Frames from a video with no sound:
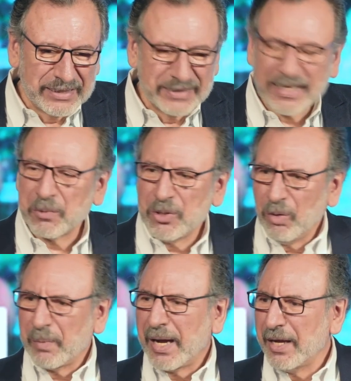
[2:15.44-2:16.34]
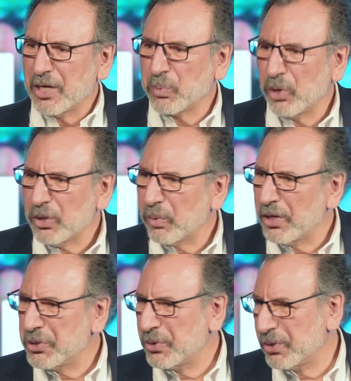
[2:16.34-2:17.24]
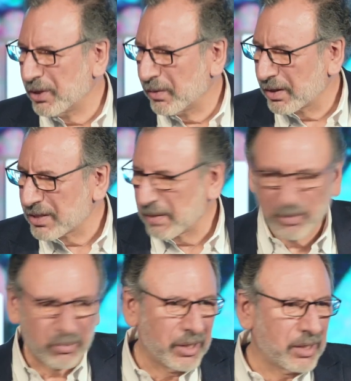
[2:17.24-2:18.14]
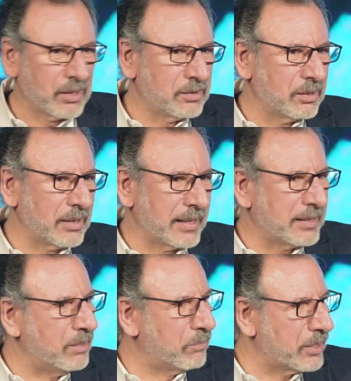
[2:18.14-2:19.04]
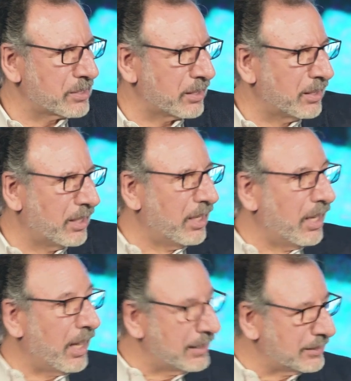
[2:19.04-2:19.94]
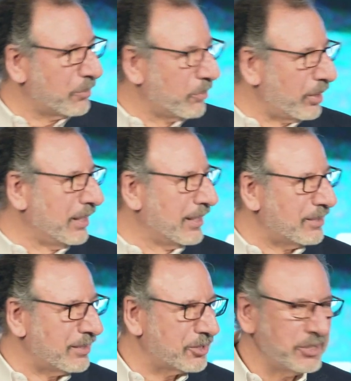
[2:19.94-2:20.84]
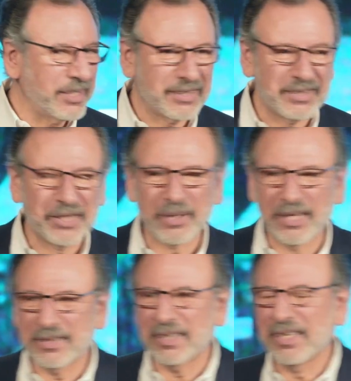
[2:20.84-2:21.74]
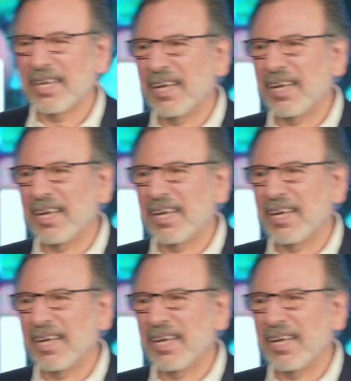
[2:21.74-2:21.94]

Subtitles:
Dad, when you were my age, what did you do during summer break to keep busy? I said, really? You little shit, I'll tell you what I did.